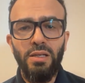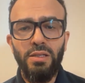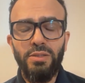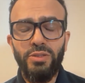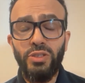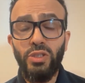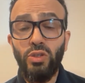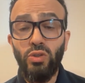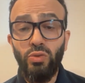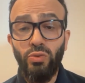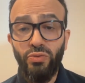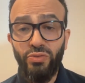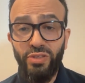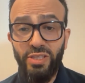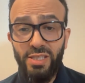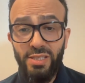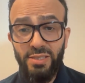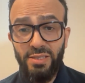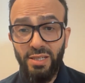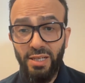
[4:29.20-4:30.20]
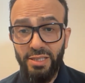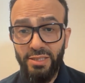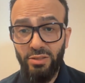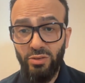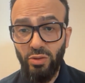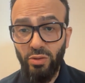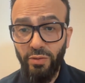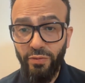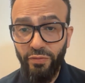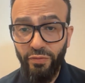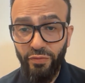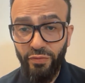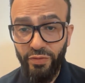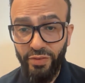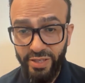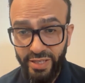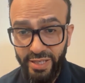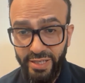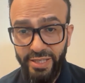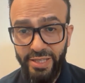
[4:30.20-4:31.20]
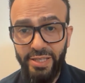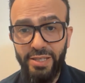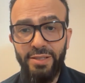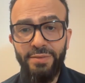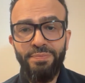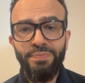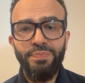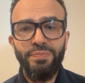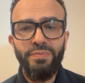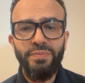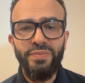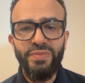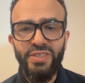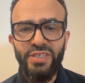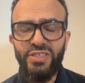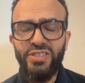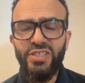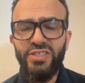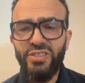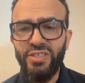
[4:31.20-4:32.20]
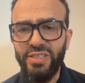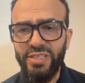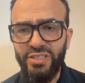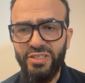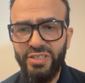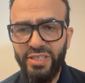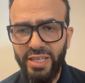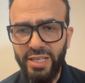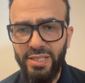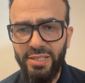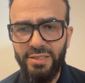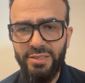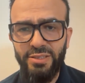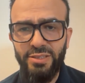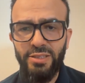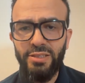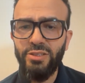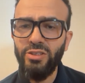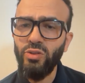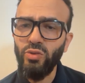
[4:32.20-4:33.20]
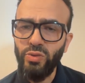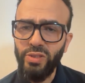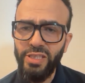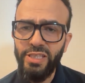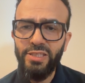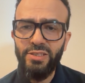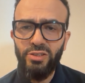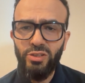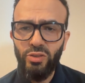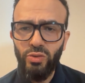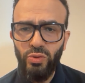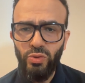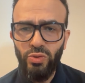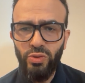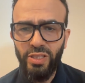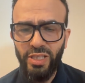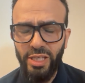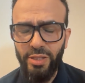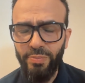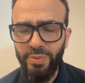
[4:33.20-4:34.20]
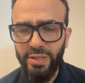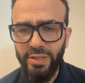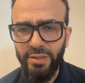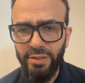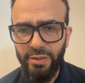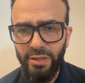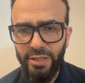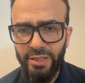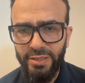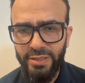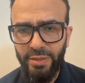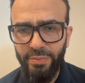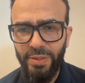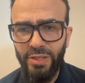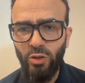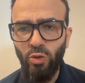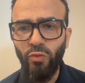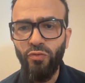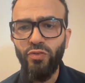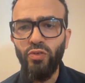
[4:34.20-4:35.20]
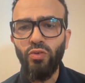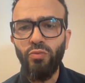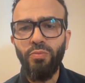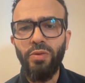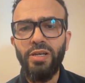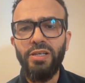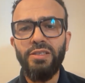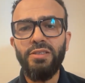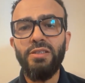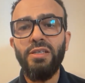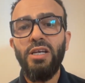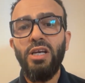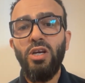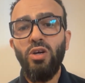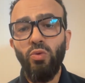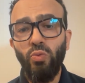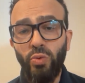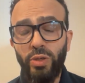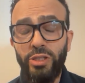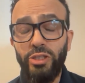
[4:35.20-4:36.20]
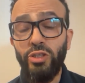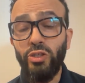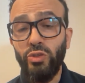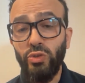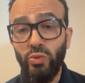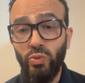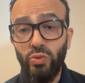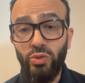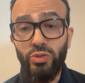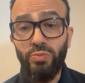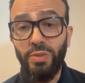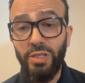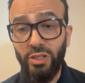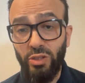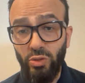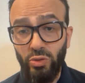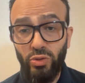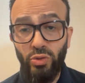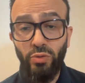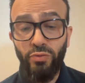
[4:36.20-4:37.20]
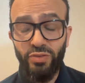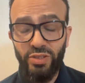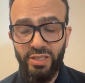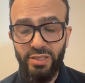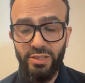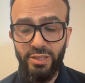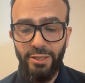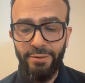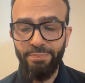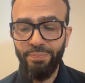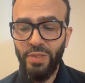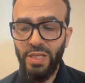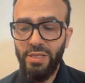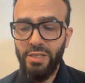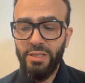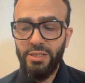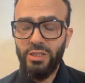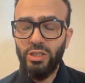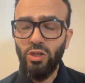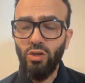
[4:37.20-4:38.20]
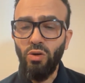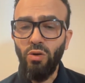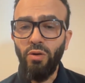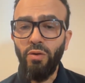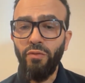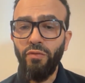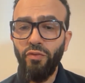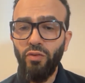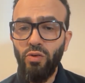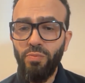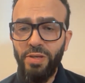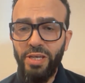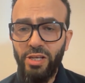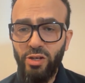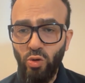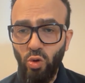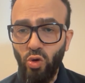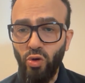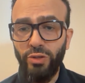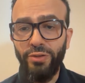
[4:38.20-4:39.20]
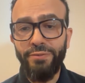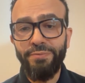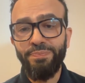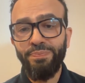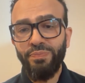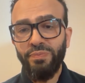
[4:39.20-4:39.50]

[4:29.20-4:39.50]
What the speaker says: So these kind of really necessary skills you need to keep in the back of your mind when you use Microsoft Excel. So from here on,